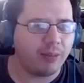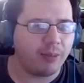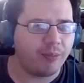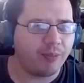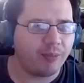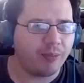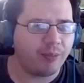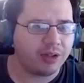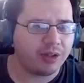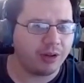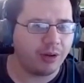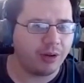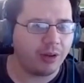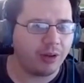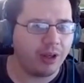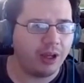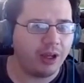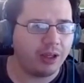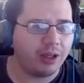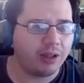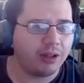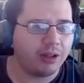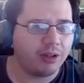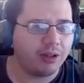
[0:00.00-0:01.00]
Is there
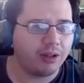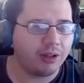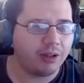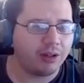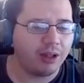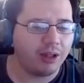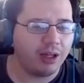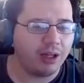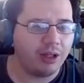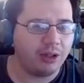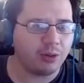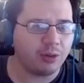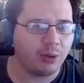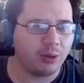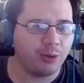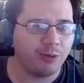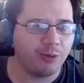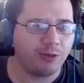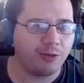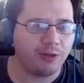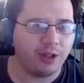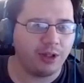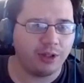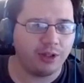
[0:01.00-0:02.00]
like any sort
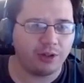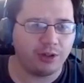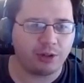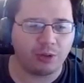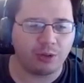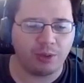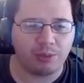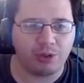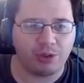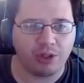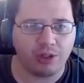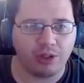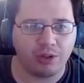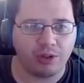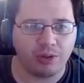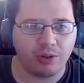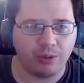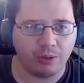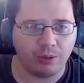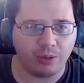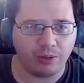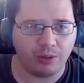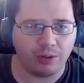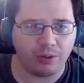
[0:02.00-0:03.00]
of inscription,
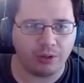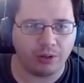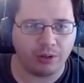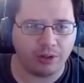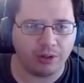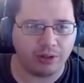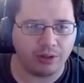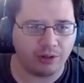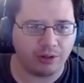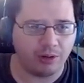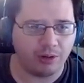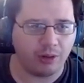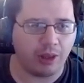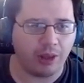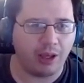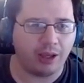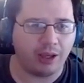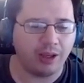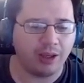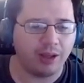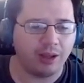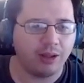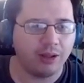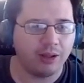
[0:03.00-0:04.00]
or is there like,